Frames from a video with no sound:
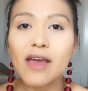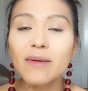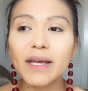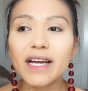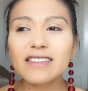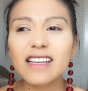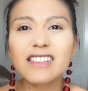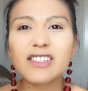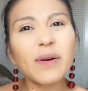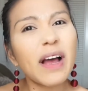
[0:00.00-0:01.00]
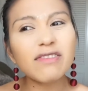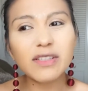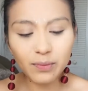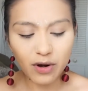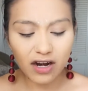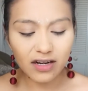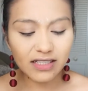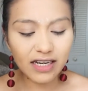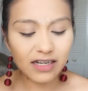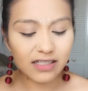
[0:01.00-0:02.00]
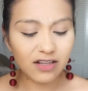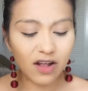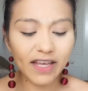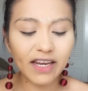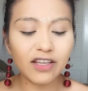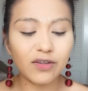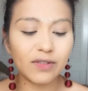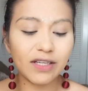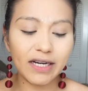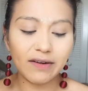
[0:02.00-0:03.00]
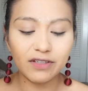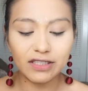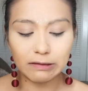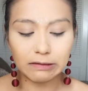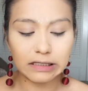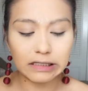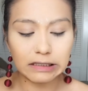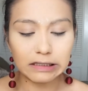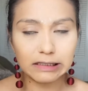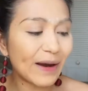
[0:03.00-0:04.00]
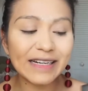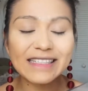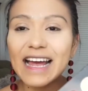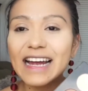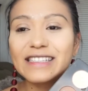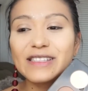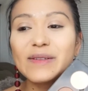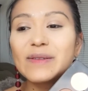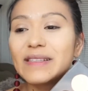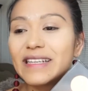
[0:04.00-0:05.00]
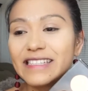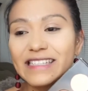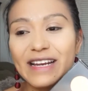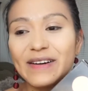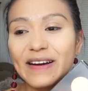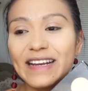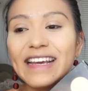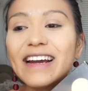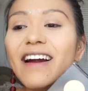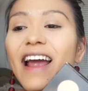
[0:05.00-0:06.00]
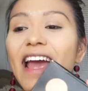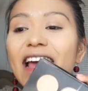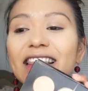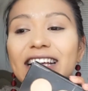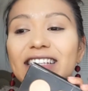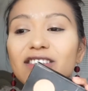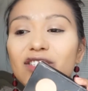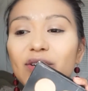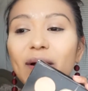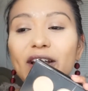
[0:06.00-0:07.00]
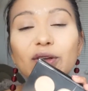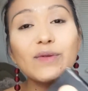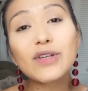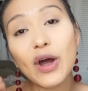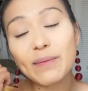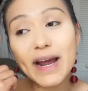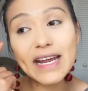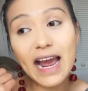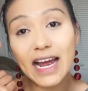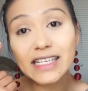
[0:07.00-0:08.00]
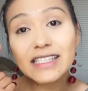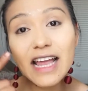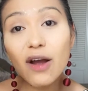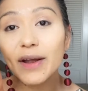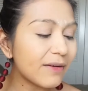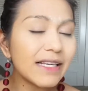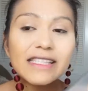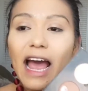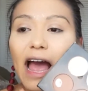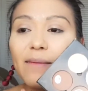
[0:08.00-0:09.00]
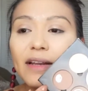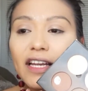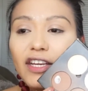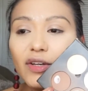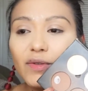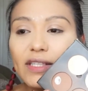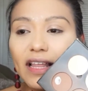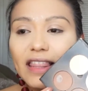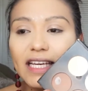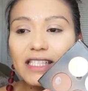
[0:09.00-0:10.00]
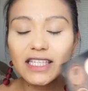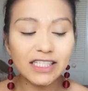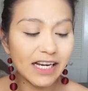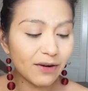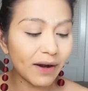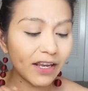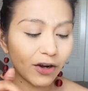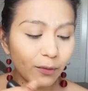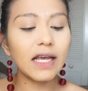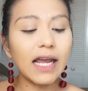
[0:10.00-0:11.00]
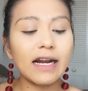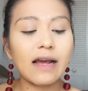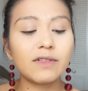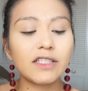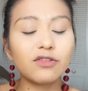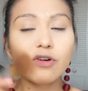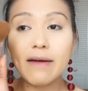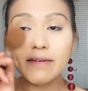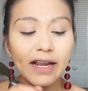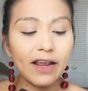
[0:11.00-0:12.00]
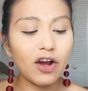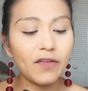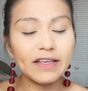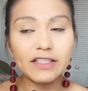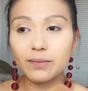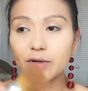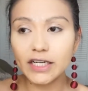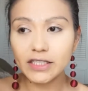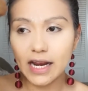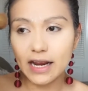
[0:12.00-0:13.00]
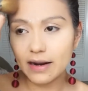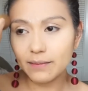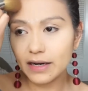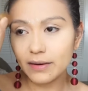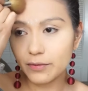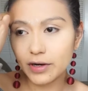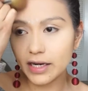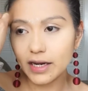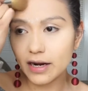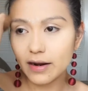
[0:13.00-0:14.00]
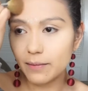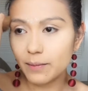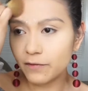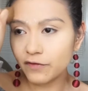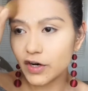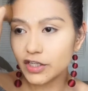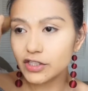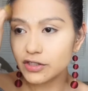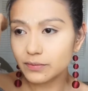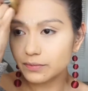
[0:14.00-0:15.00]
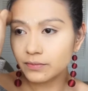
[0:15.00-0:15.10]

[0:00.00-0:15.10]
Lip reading: because I still have some product and it's not like I use it every single time. To be honest, I just use this shade right here. These two I use on my eyes now. Anyways, I'm gonna use this shade right here and I'm just grabbing it on this brush and I'm gonna bring it first